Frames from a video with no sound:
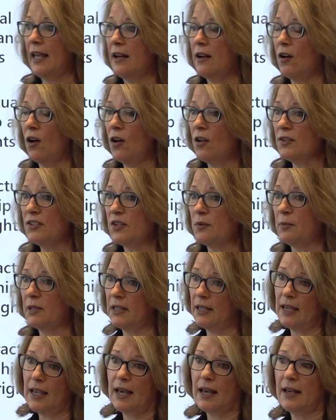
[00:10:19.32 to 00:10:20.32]
and
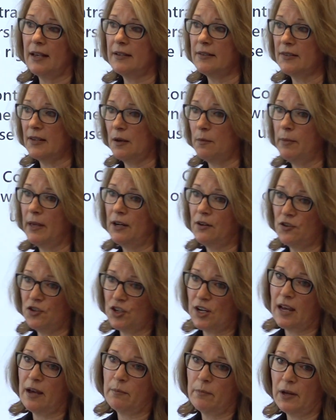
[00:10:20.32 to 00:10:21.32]
ultimately has a better
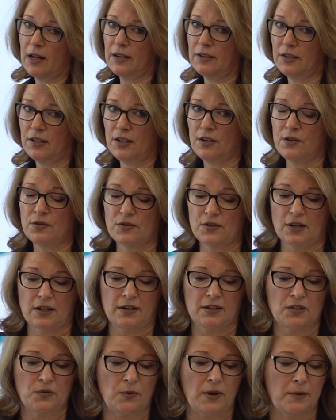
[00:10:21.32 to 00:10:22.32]
chatbot to use
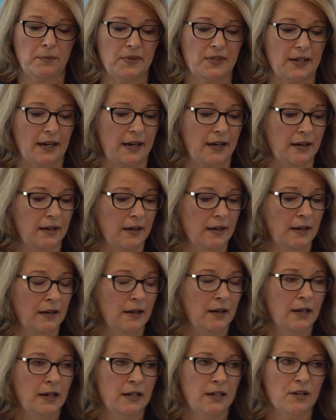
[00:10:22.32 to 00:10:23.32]
on its website.
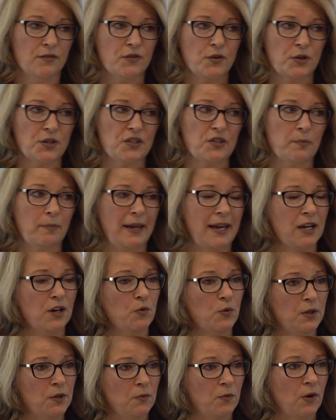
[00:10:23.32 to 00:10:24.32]
Now, of course, the
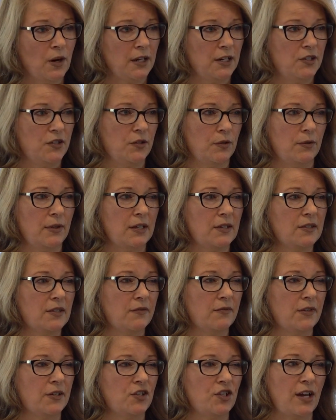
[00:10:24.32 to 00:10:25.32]
bank wouldn't want to do this
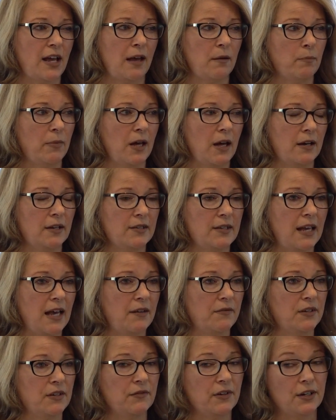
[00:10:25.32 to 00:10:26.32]
if the chatbot is
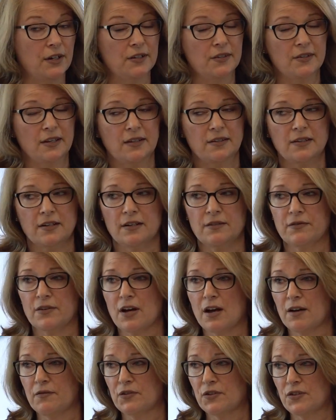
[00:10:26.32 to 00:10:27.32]
having very sensitive
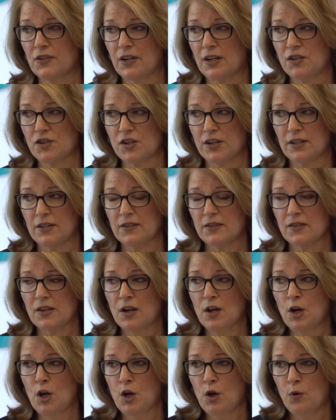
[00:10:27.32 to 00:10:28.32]
conversations
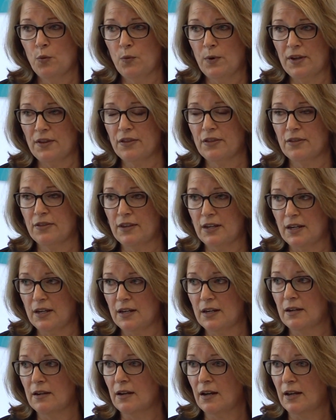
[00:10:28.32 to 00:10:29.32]
with
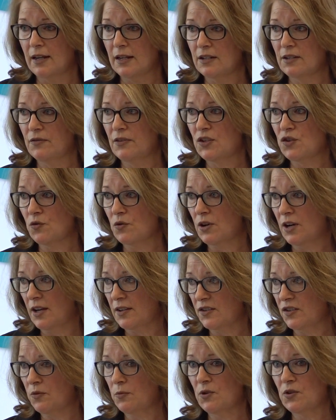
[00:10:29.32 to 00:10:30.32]
the individual
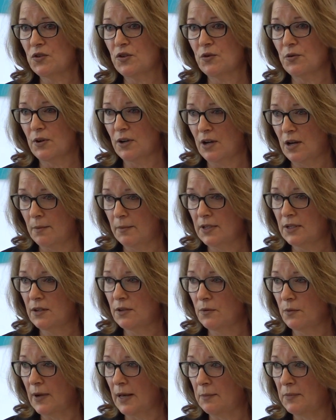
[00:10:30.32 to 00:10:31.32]
customers who are coming
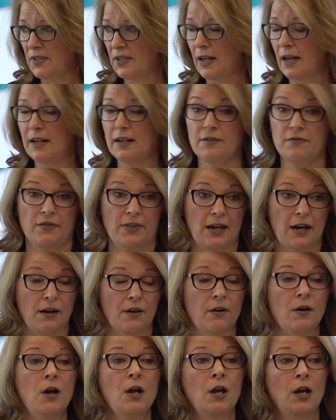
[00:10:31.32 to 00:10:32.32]
to the website. If
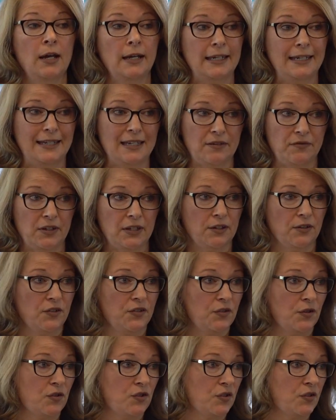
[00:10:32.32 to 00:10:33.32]
they're giving their
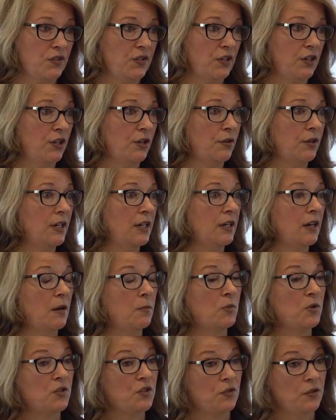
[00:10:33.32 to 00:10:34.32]
social security
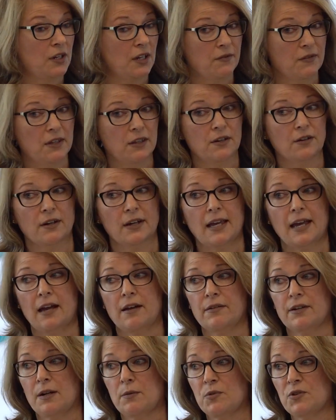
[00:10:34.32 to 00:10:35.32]
numbers or giving their
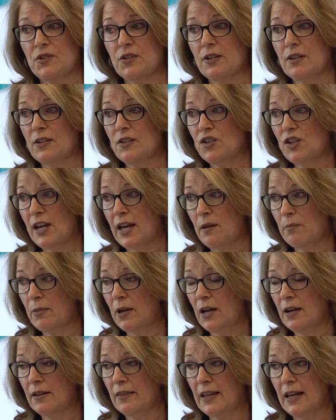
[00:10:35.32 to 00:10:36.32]
account numbers to the
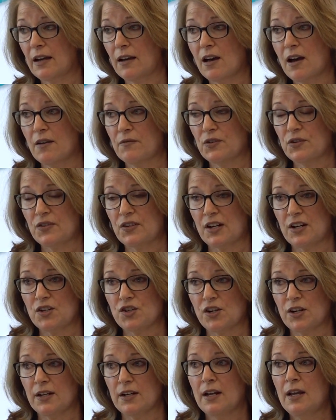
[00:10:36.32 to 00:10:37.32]
chatbot in that
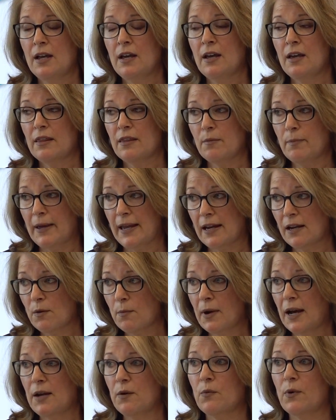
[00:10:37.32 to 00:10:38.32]
conversation, the
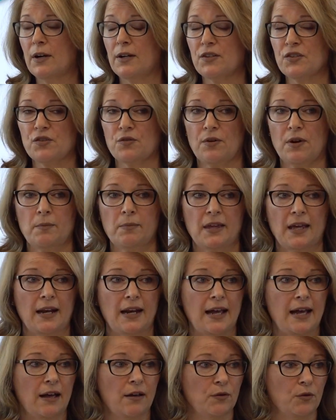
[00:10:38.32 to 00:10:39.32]
bank might want to scrub
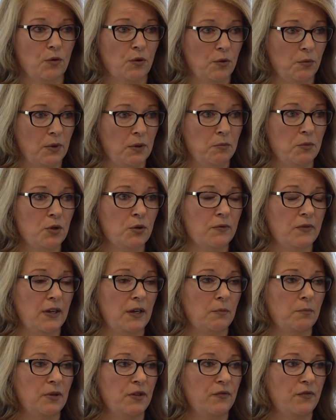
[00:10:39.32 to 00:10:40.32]
that out or remove
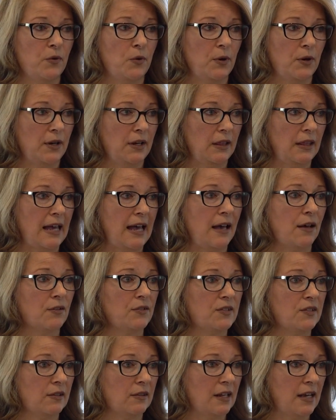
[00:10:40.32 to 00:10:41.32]
it before it
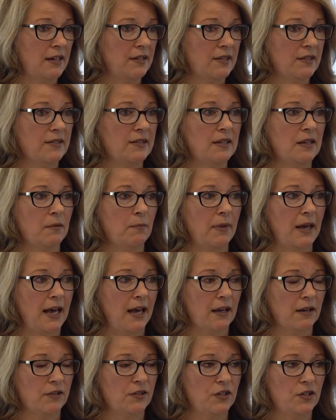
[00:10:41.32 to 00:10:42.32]
allows licensing
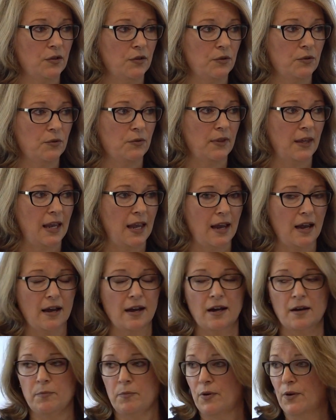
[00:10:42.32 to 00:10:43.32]
back to the
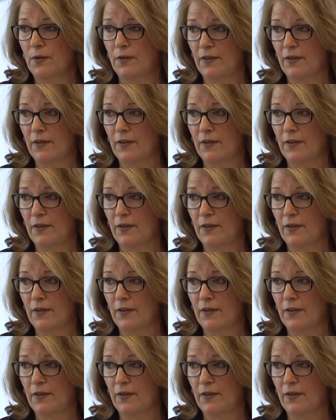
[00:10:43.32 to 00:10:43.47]
AI